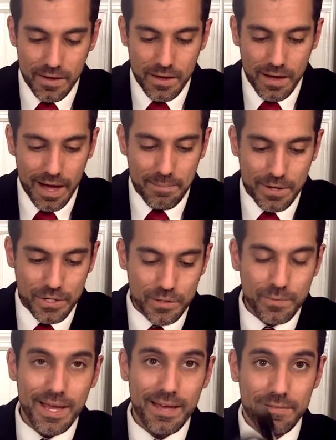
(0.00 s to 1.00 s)
I mentioned we
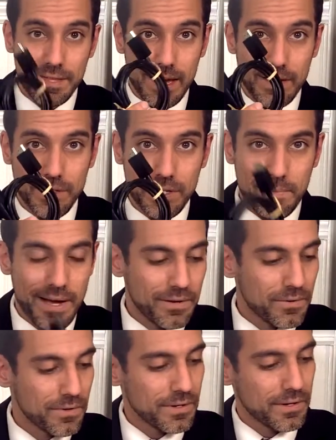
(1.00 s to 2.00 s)
have the HDMI cord,